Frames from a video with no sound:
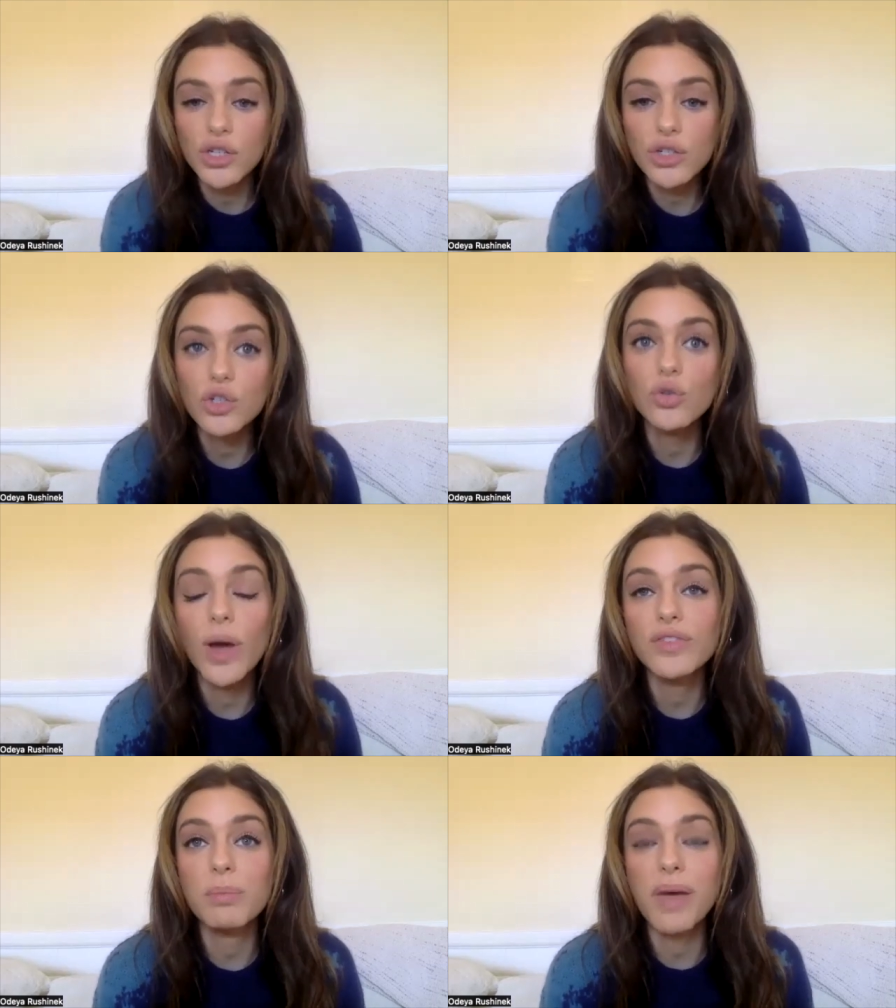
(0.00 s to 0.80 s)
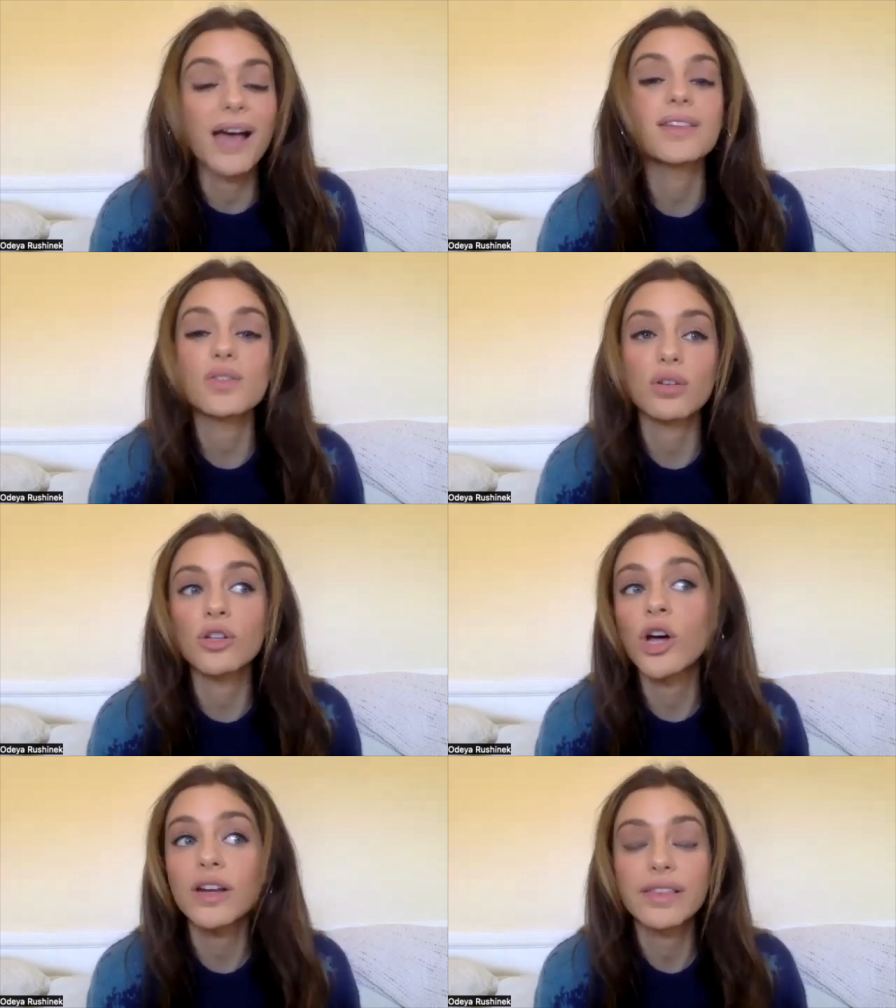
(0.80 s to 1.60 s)
You do have to pass on a
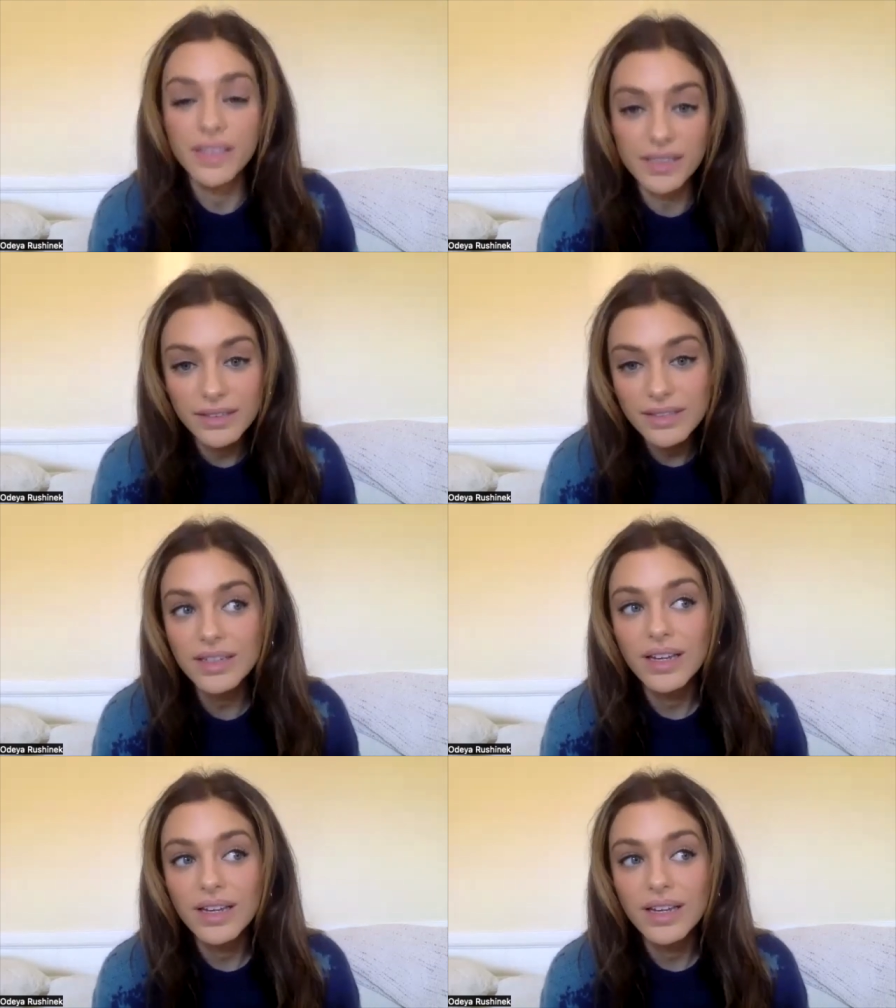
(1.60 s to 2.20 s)
lot of things,